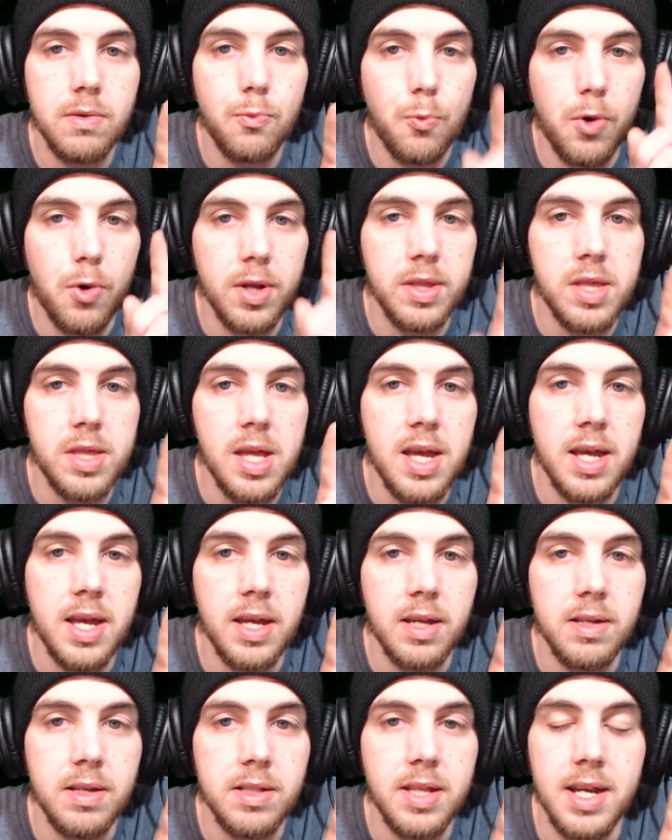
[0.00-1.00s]

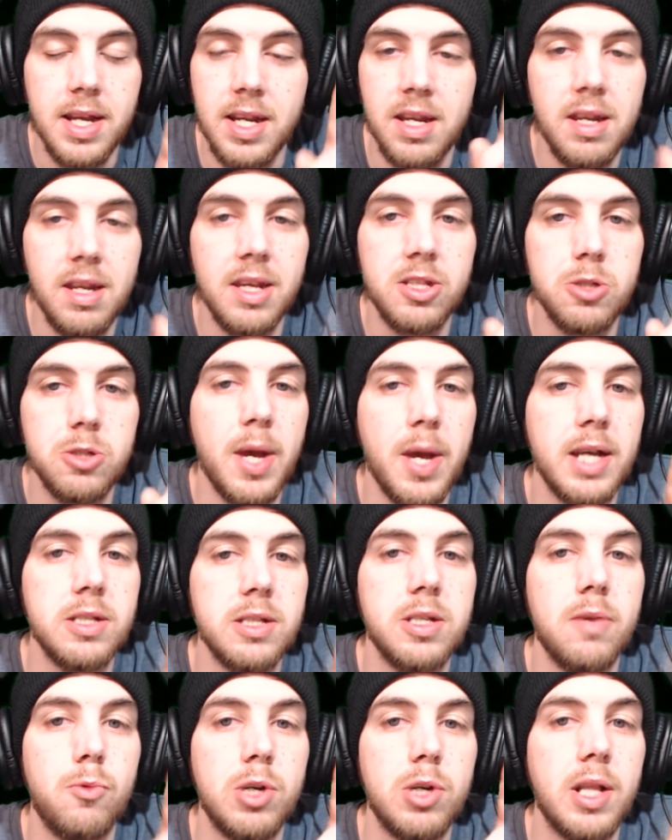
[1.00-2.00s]
they didn't expect
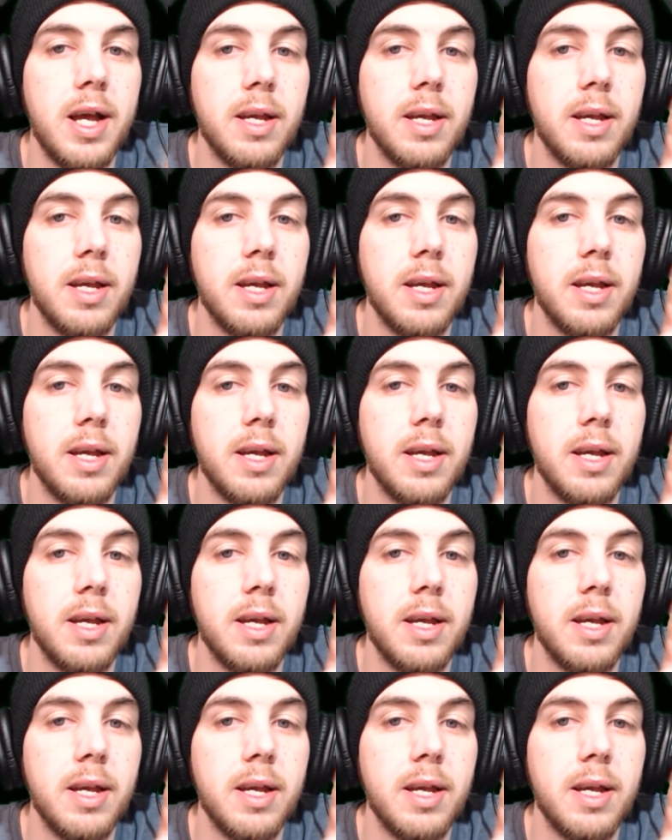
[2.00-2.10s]
someone